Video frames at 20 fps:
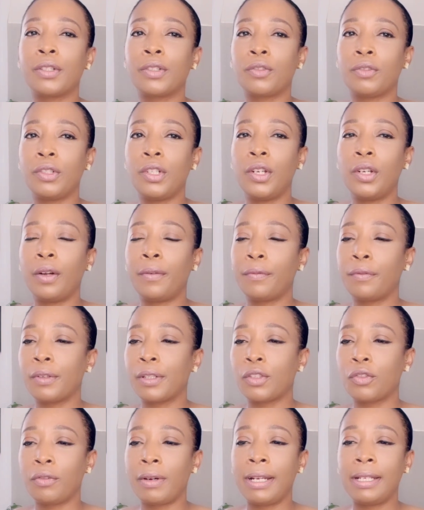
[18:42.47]
you're not
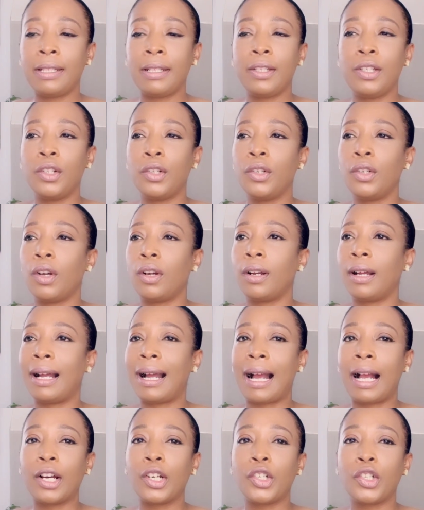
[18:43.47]
frustrated, you're not
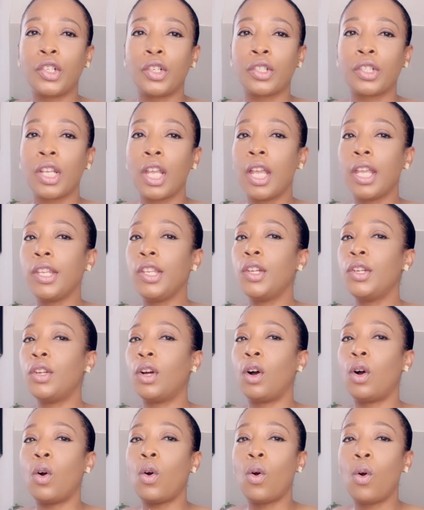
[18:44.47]
anxious, you're
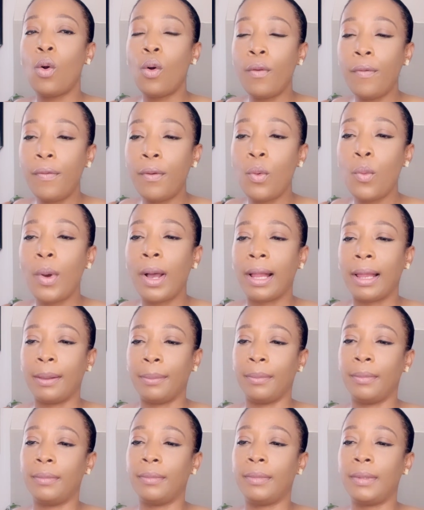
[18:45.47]
not
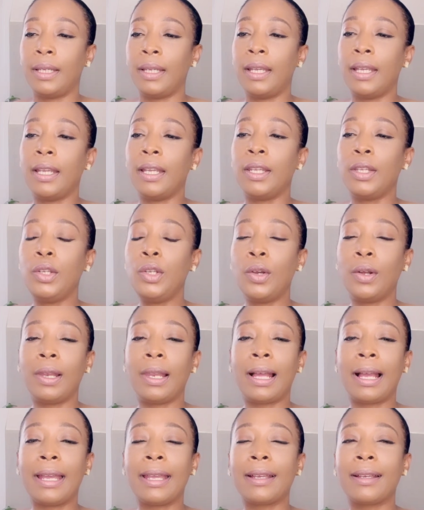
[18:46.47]
overwhelmed. You're
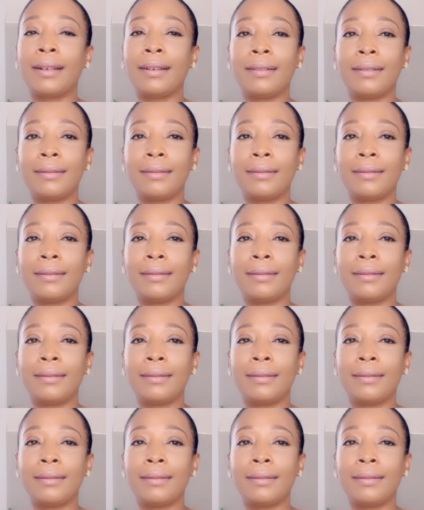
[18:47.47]
like